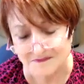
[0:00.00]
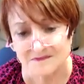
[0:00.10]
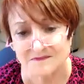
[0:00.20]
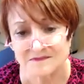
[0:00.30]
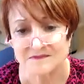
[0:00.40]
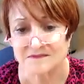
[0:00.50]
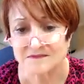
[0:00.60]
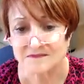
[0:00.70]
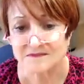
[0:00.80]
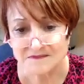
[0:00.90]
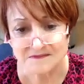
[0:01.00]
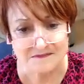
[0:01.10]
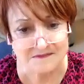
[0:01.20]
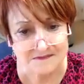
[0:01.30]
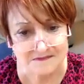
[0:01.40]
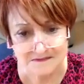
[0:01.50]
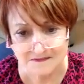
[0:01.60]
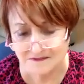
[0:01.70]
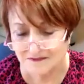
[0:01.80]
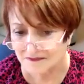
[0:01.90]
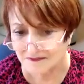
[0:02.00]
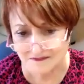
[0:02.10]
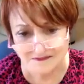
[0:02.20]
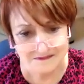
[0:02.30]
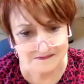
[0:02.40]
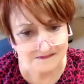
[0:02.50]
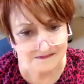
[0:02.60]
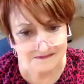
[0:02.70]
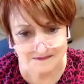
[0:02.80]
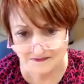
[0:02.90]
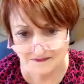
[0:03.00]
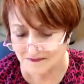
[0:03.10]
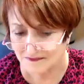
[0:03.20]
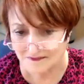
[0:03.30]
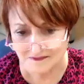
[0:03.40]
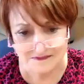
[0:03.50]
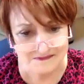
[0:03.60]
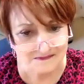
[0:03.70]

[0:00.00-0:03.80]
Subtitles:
No words are spoken by the person on screen.